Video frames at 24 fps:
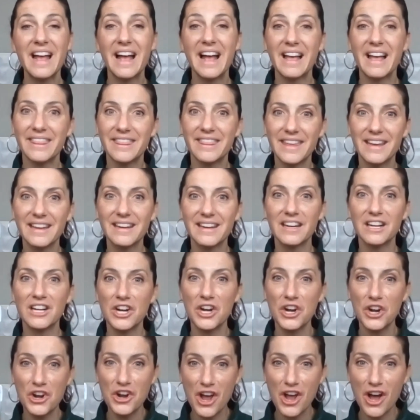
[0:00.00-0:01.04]
And they
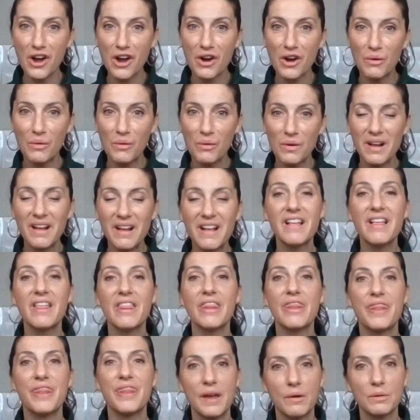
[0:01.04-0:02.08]
didn't know
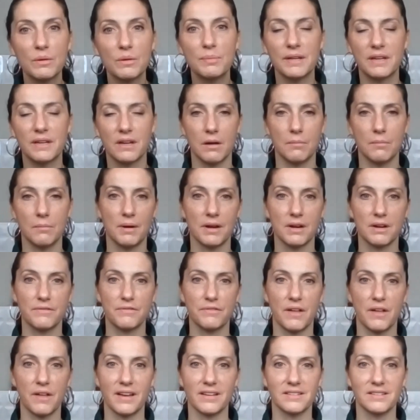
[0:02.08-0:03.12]
they would become
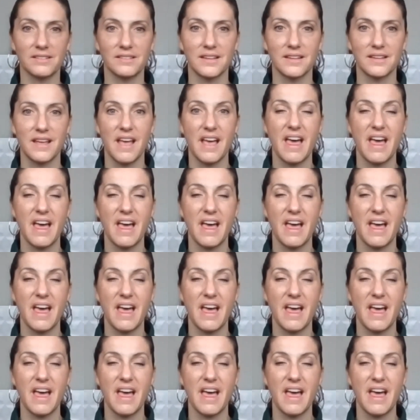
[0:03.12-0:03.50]
butterflies.